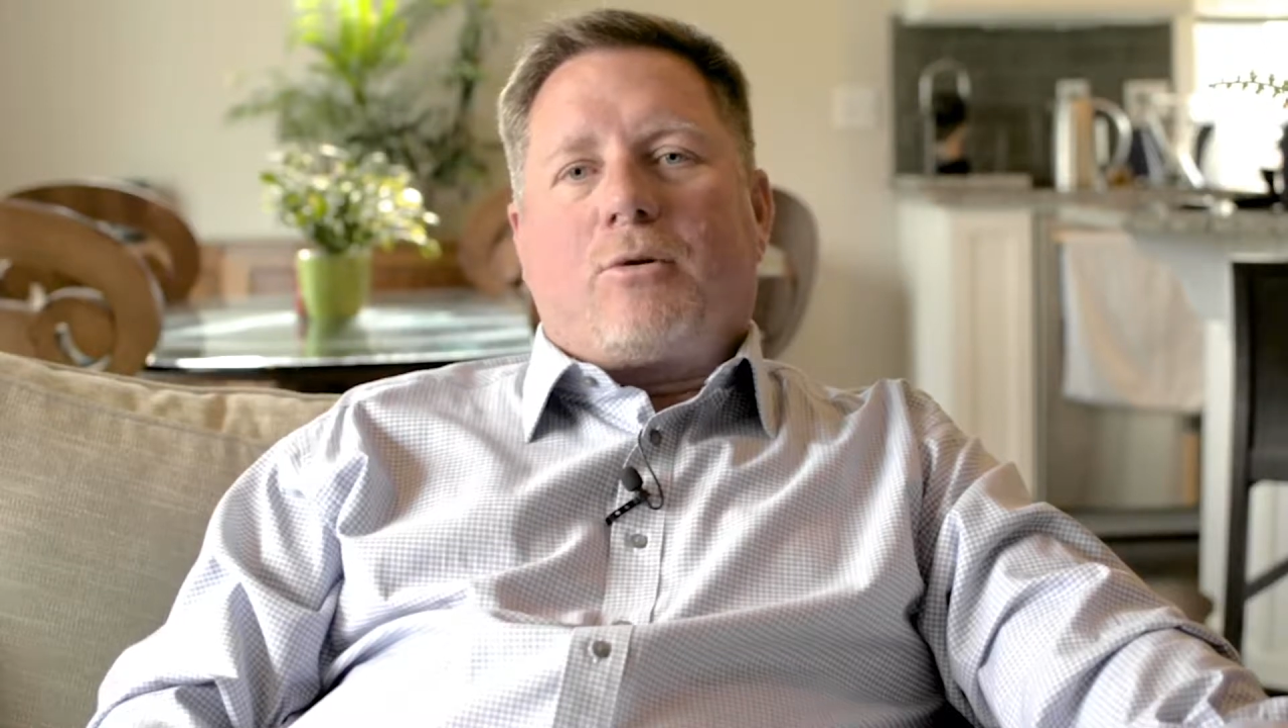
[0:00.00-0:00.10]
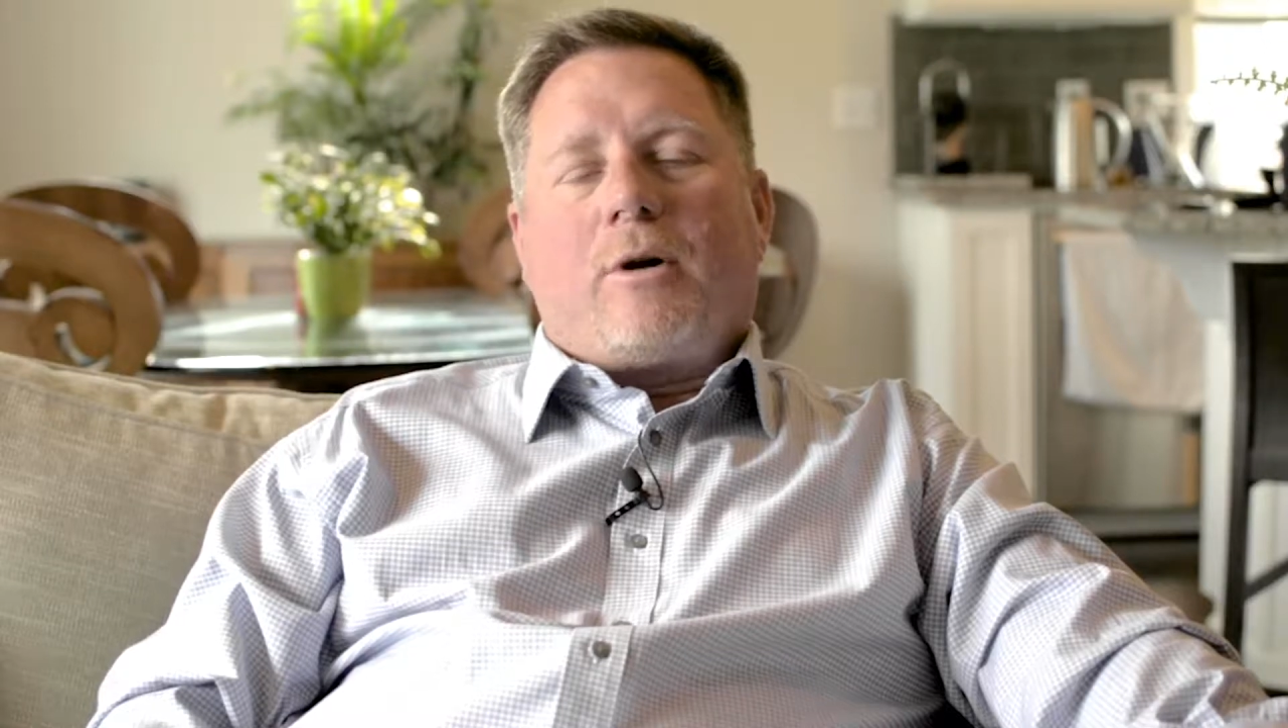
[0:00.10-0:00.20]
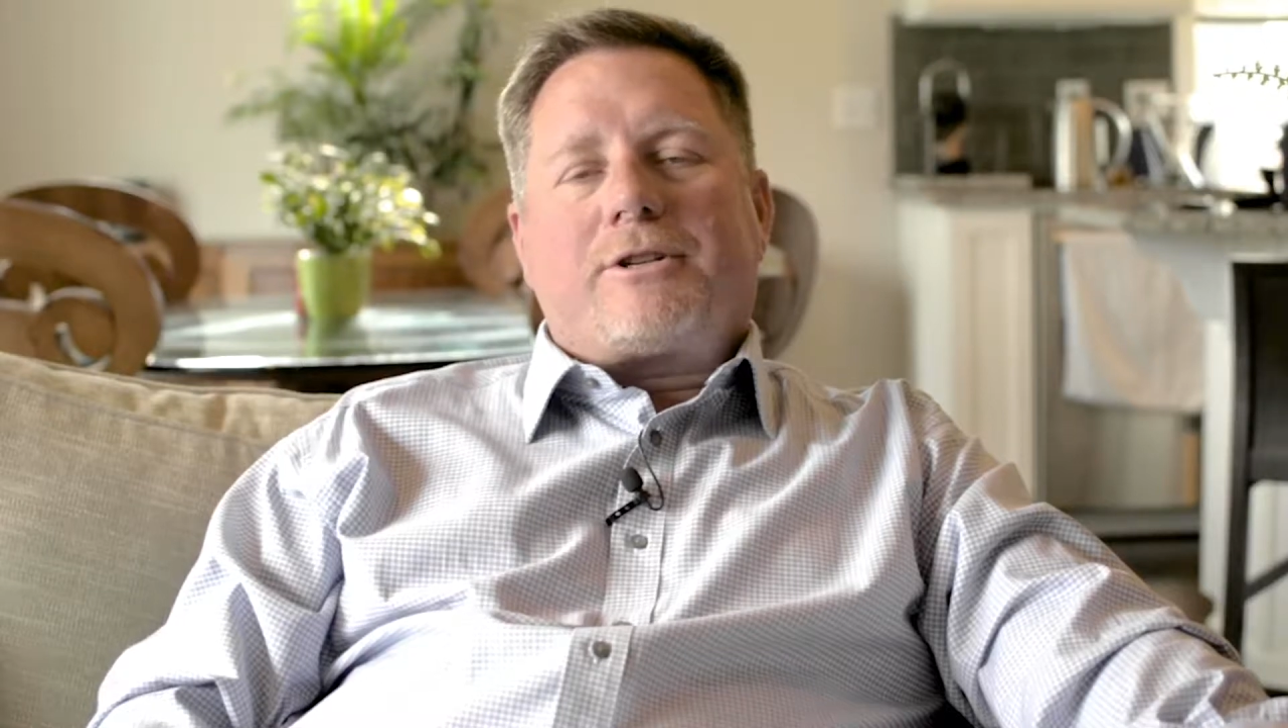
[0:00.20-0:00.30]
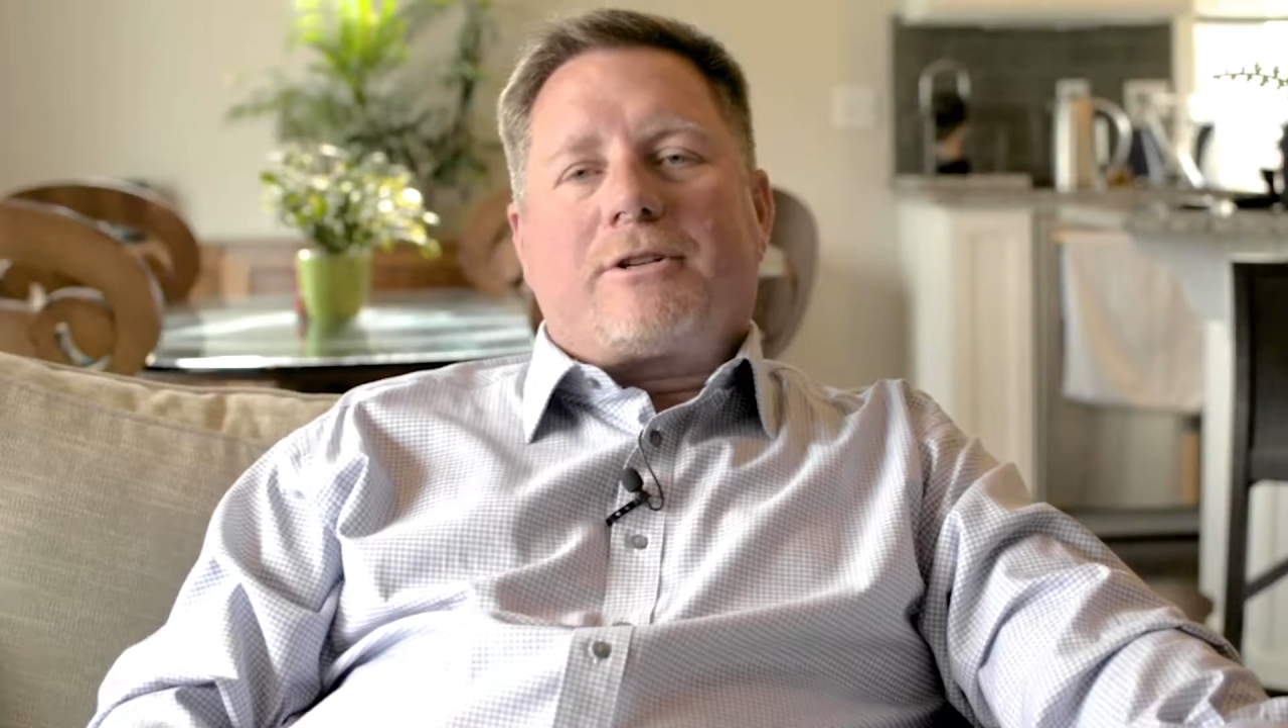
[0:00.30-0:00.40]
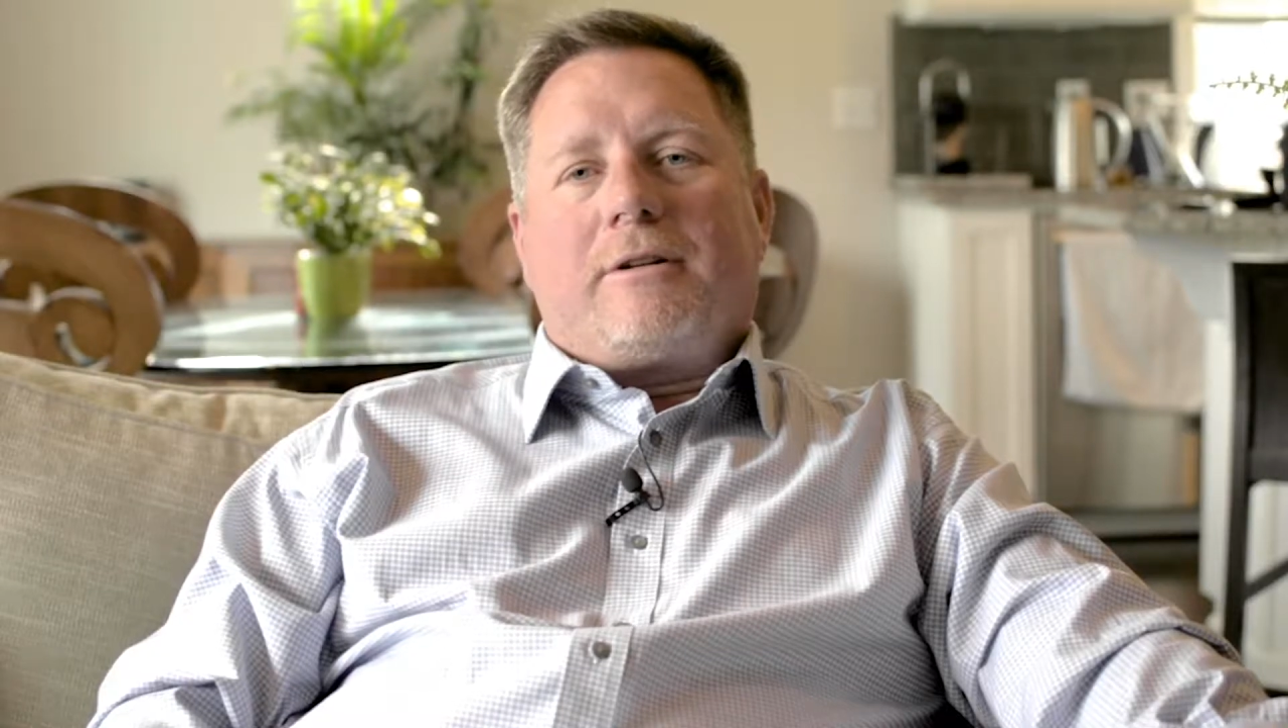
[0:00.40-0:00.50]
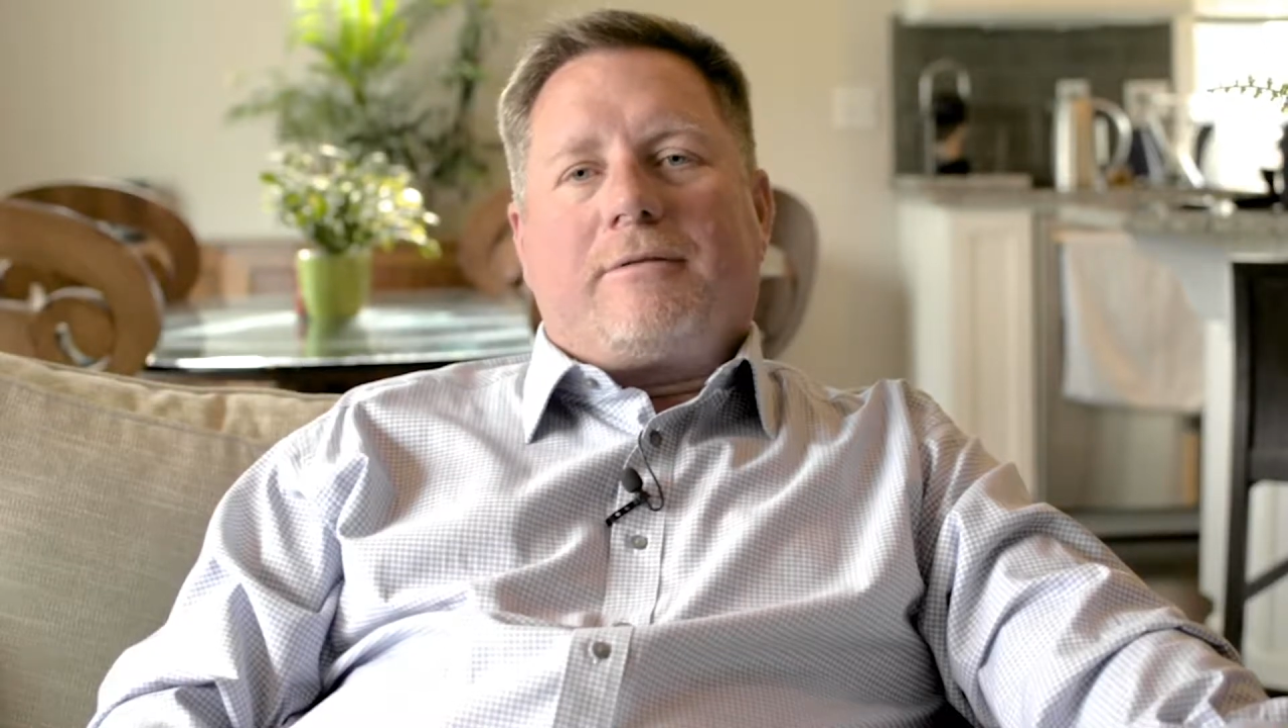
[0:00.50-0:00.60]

a question